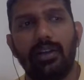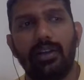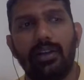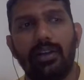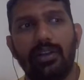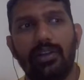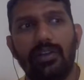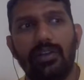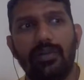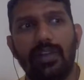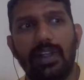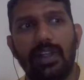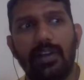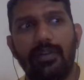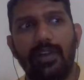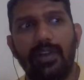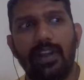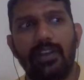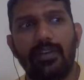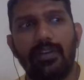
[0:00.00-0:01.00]
you will
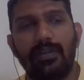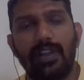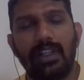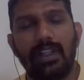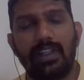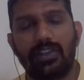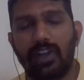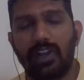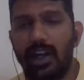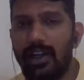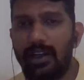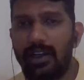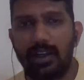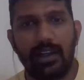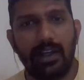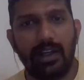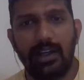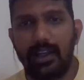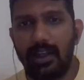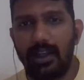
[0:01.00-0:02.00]
when you will start
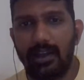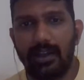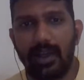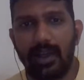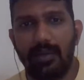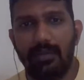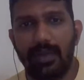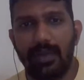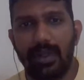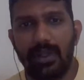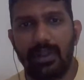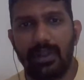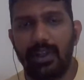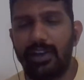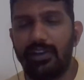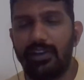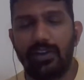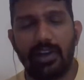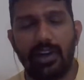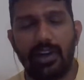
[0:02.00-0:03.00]
creating a campaign and
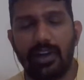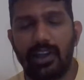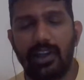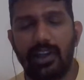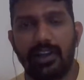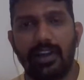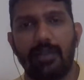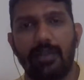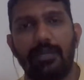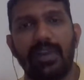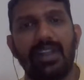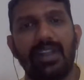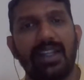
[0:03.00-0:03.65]
you are running a campaign.